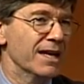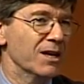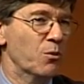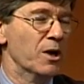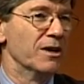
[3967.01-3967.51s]

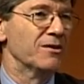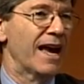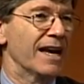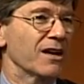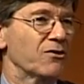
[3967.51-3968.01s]
It wouldn't
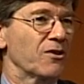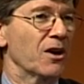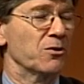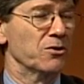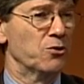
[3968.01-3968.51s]
take us
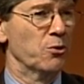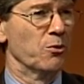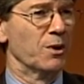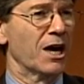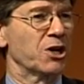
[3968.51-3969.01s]
uh, to a
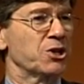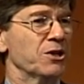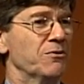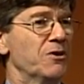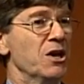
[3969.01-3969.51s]
reduction
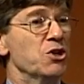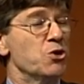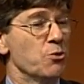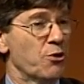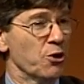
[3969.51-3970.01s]
of
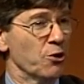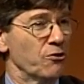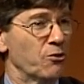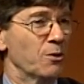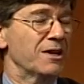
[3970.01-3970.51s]

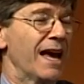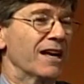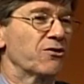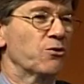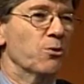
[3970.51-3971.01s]
two-thirds. It would take
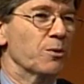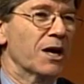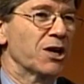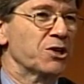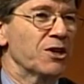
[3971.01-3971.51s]
us to a
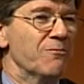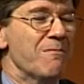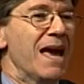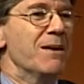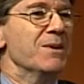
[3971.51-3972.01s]
reduction of
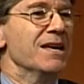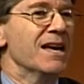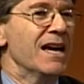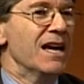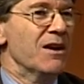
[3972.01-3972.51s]
maybe
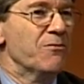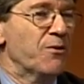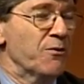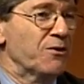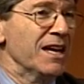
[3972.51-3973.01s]

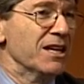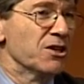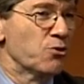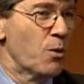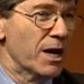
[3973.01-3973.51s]
15 to
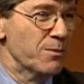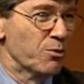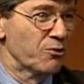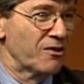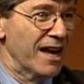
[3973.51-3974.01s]

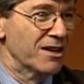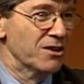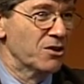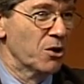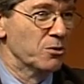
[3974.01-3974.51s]
20%
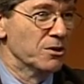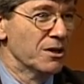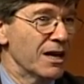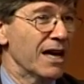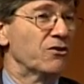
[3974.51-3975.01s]
in total.
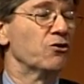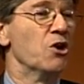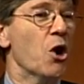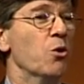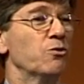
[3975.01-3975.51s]
It's
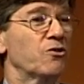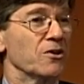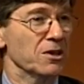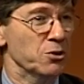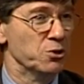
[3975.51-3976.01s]
no
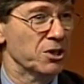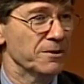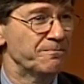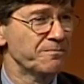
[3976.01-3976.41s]
solution